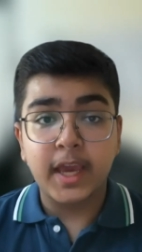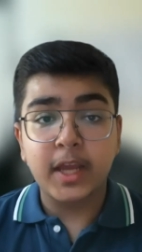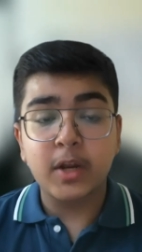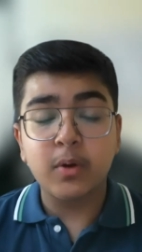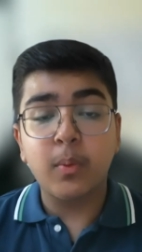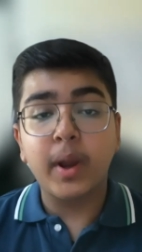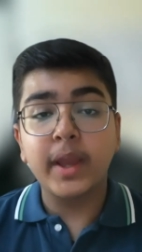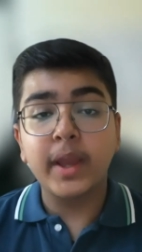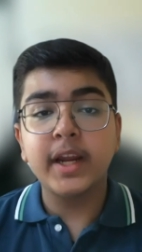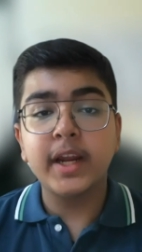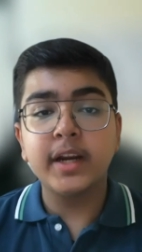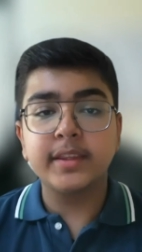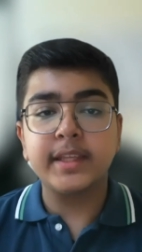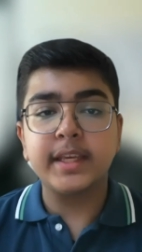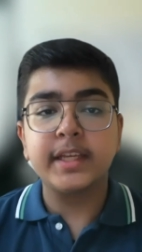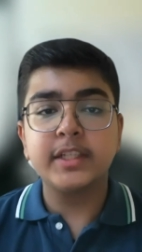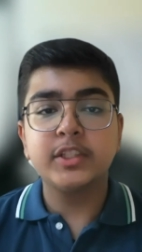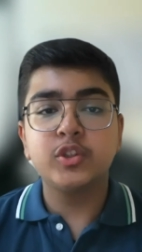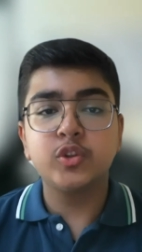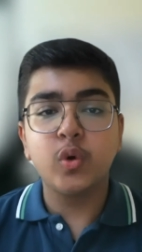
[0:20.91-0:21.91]
And why are
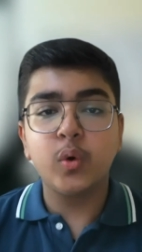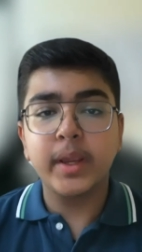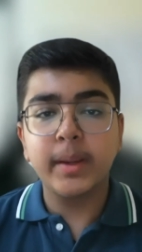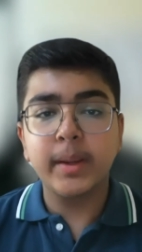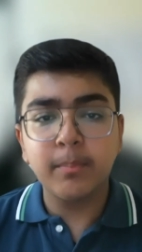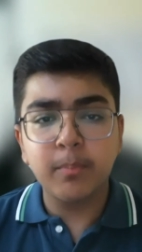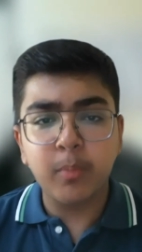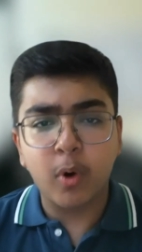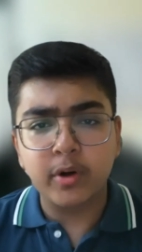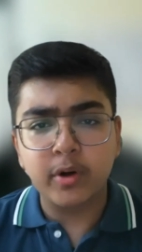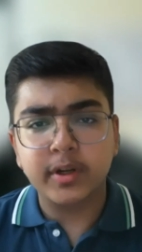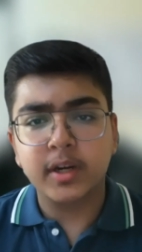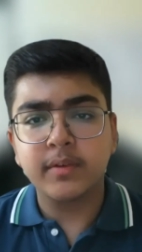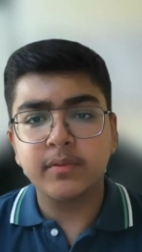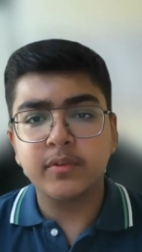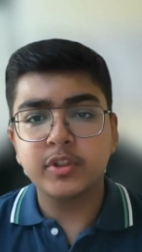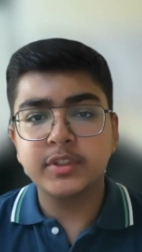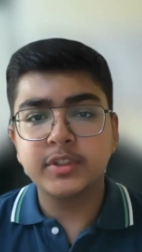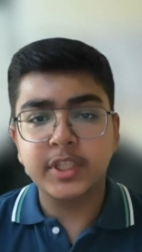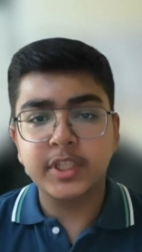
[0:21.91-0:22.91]
they so
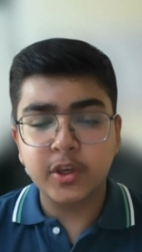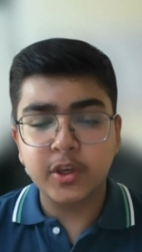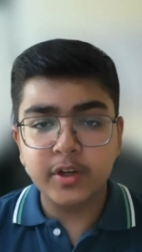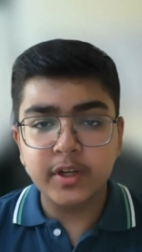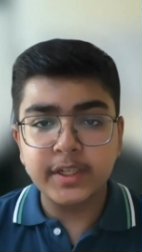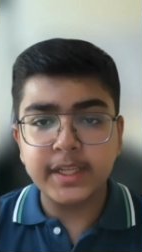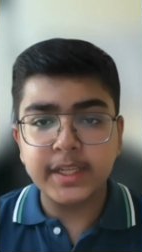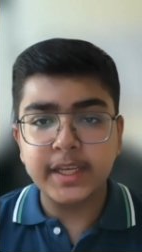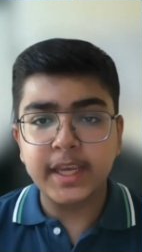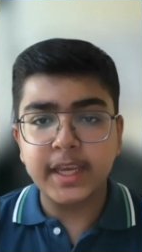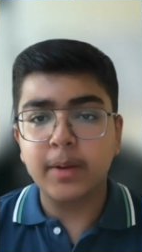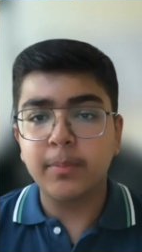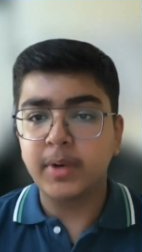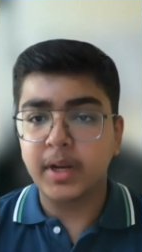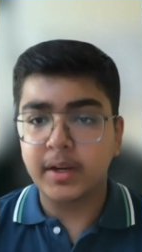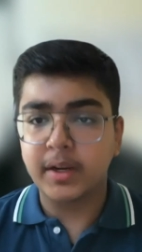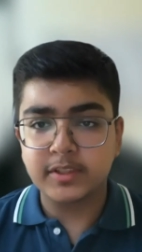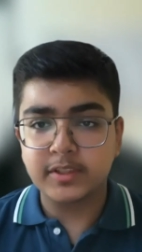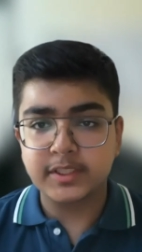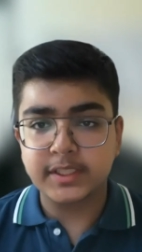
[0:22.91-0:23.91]
important for security and
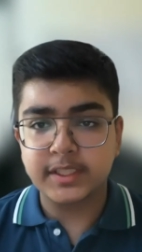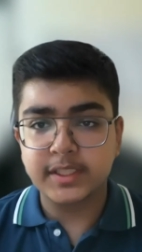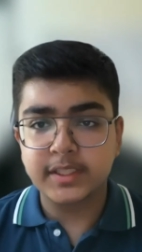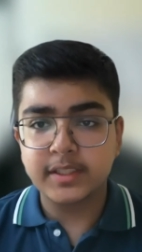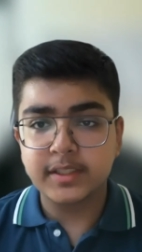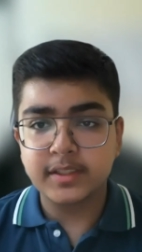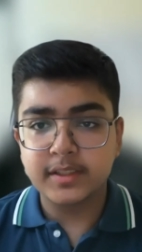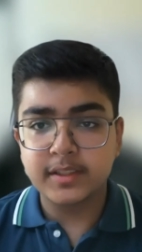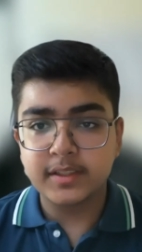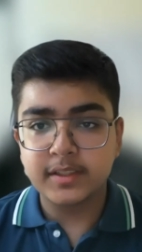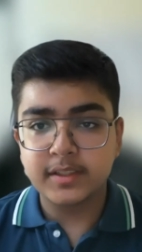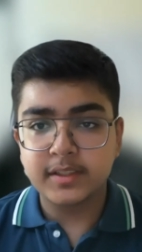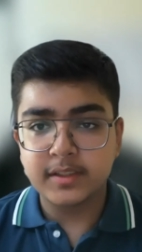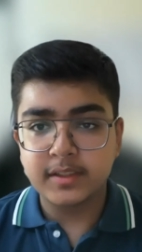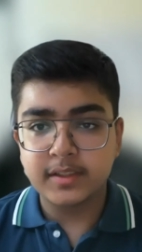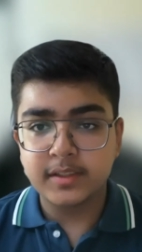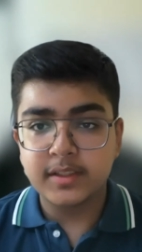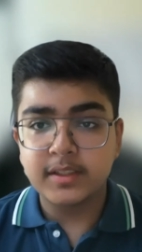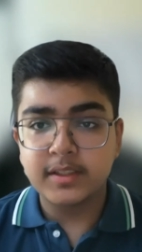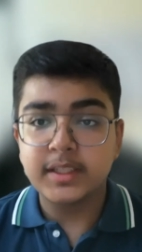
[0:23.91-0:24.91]
privacy?
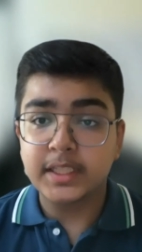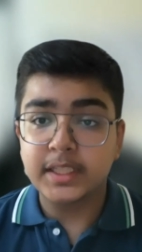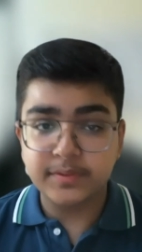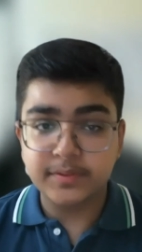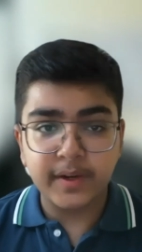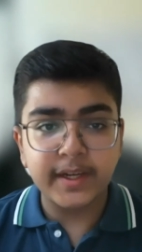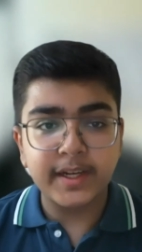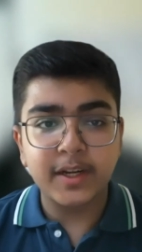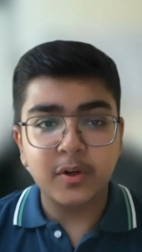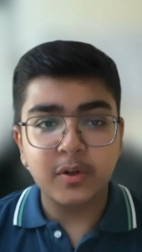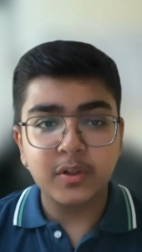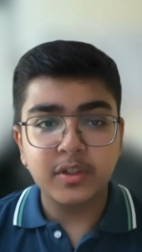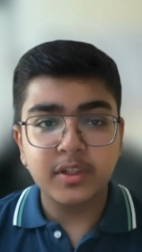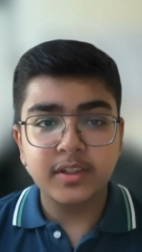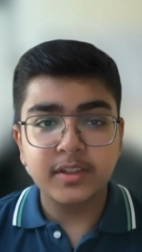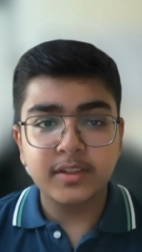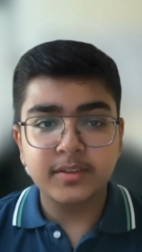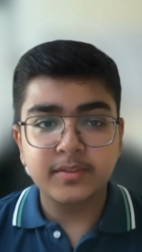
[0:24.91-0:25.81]
Let's find out.